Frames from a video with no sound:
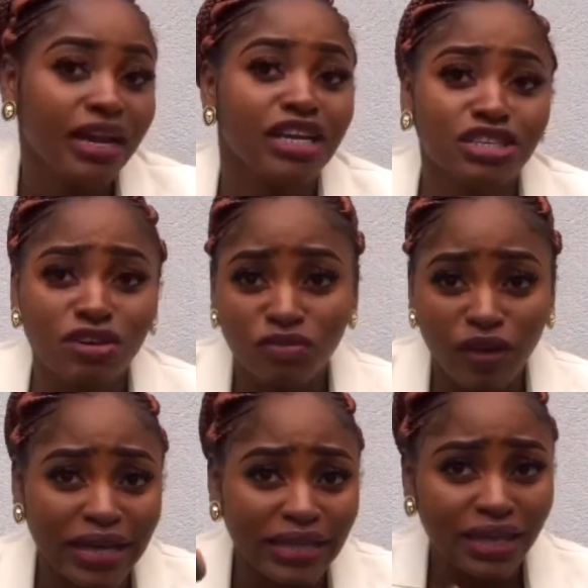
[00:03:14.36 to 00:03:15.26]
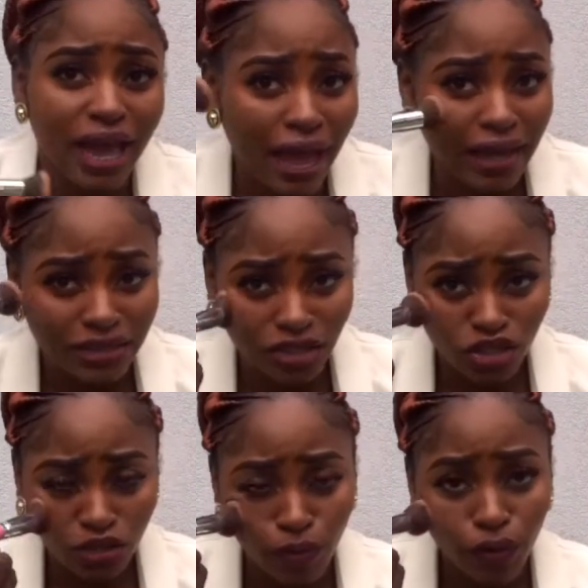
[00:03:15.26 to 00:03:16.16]
and it's your face,
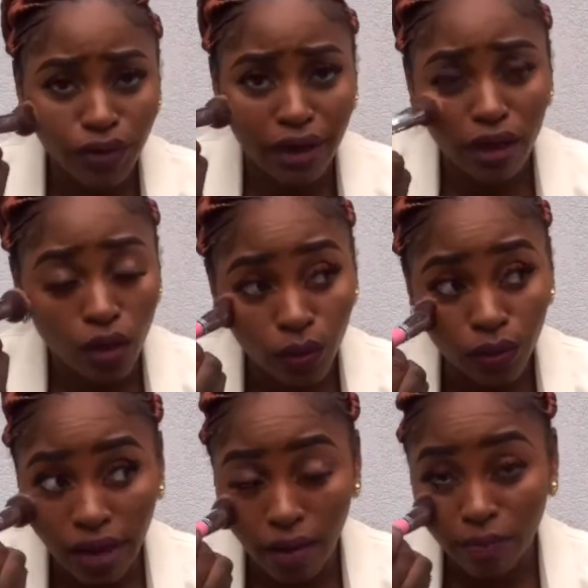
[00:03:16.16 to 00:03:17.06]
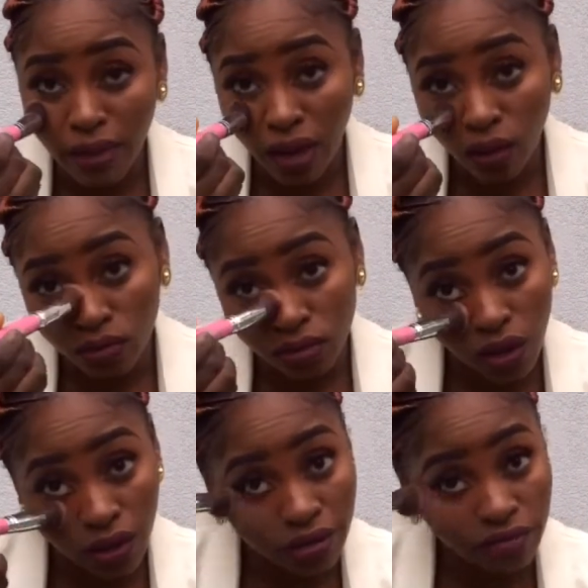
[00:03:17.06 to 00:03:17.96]
guys. Just put a good
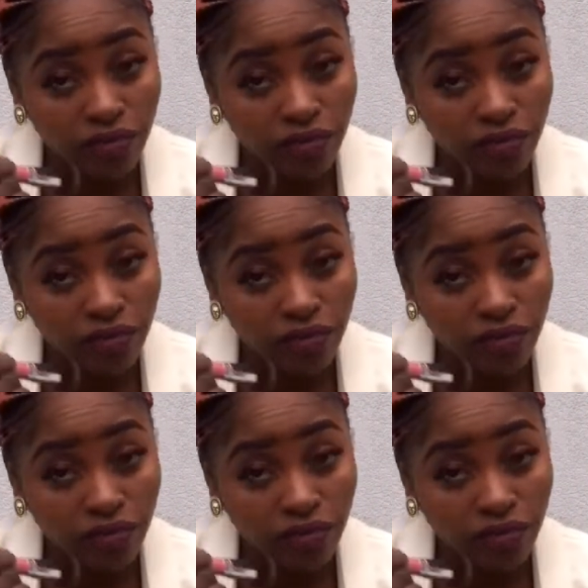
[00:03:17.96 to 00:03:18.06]
amount on